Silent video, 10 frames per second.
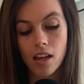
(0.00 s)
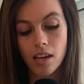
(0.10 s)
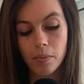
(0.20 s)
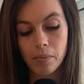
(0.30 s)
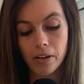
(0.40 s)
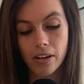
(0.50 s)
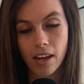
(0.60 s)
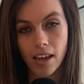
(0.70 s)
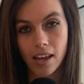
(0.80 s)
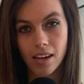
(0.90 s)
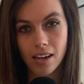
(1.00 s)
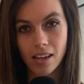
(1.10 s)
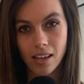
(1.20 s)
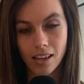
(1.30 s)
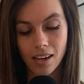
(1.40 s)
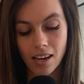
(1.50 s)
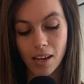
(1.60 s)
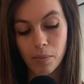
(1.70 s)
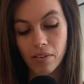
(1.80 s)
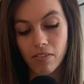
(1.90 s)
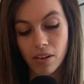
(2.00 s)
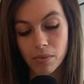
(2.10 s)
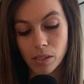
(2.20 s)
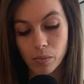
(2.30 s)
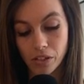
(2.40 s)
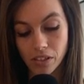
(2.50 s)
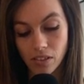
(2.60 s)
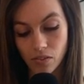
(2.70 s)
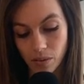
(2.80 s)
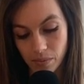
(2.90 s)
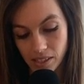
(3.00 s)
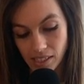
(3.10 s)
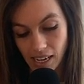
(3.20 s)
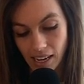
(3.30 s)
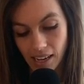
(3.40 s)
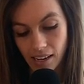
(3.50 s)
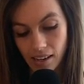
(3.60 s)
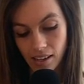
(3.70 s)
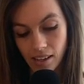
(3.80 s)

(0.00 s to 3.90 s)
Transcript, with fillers: Number nine, name a famous person from this decade.